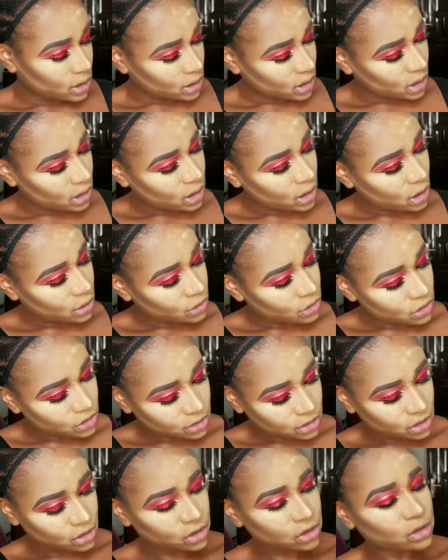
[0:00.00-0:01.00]
Then I'll
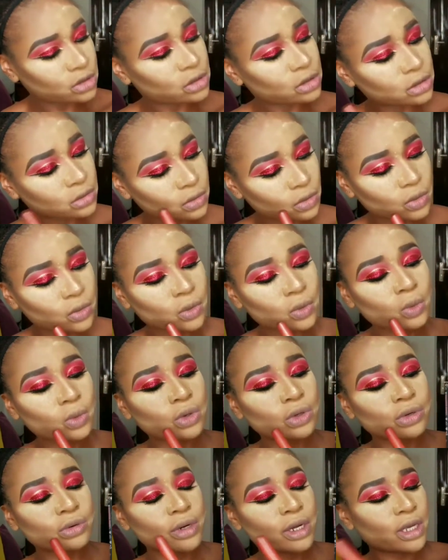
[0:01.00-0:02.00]
use this
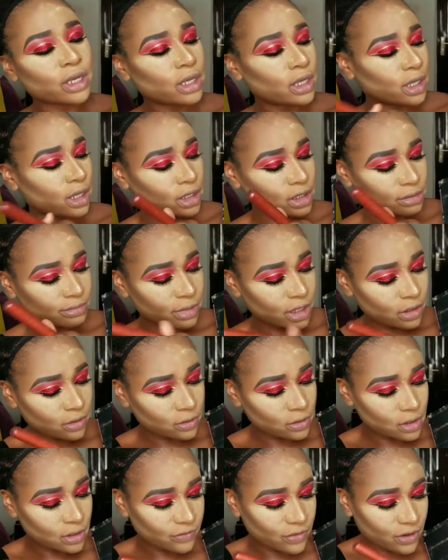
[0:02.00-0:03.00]
one right here as my
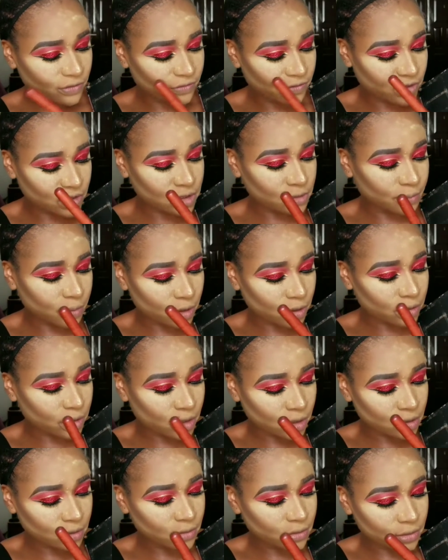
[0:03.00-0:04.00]
all over face
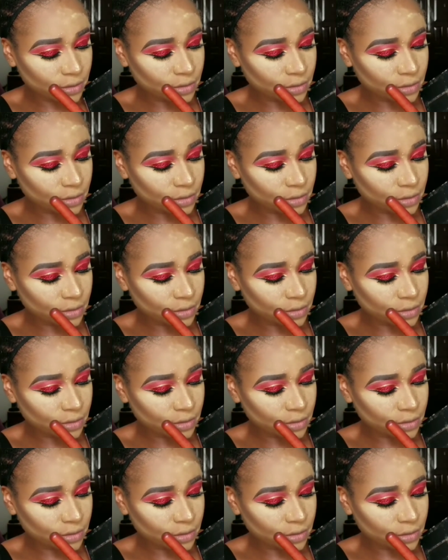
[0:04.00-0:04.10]
powder.